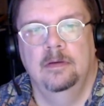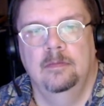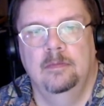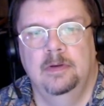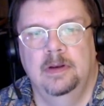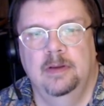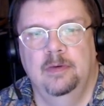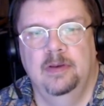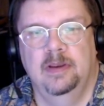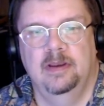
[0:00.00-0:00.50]
We
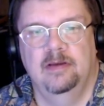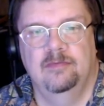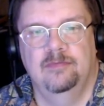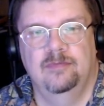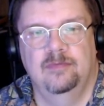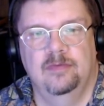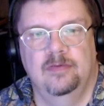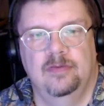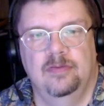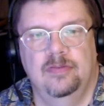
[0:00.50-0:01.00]
now have
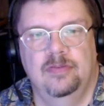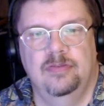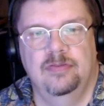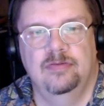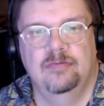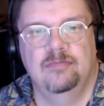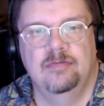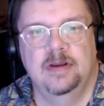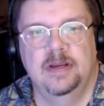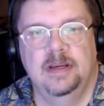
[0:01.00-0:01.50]

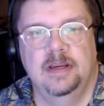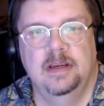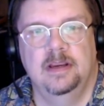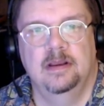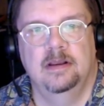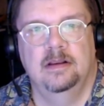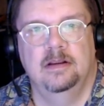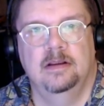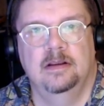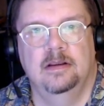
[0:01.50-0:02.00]
3
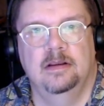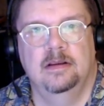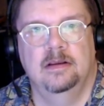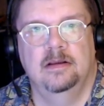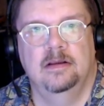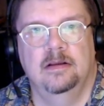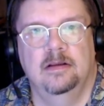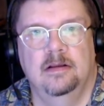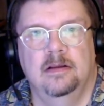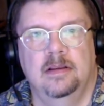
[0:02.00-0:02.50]

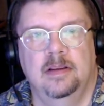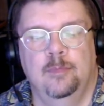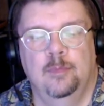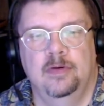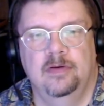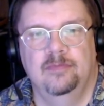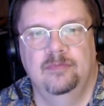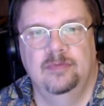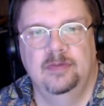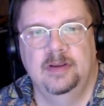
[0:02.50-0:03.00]
in
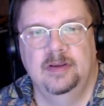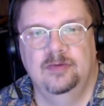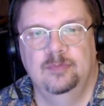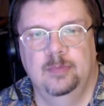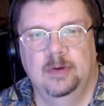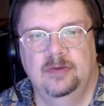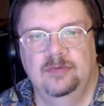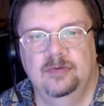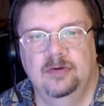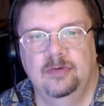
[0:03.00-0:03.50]
one of these
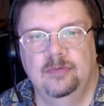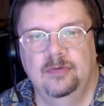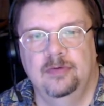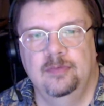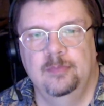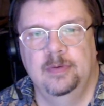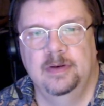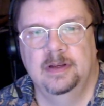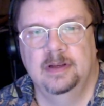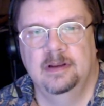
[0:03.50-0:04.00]
by
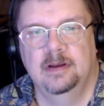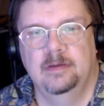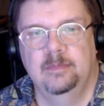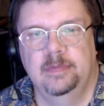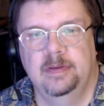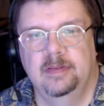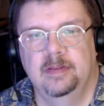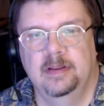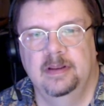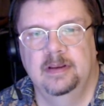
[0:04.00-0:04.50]
Sudoku, but it can't
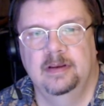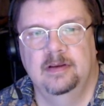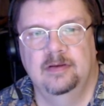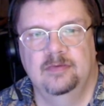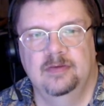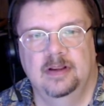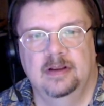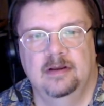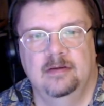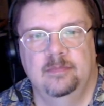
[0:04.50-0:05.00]
be there because
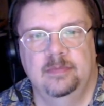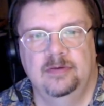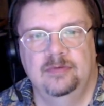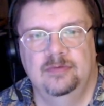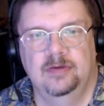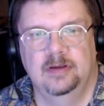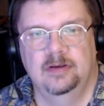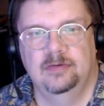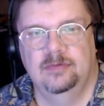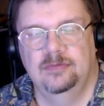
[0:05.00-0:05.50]
that can't be
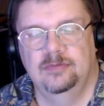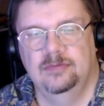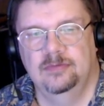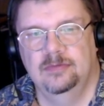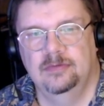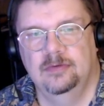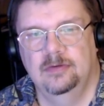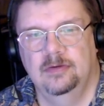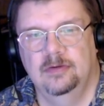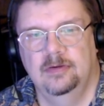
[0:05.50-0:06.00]
6.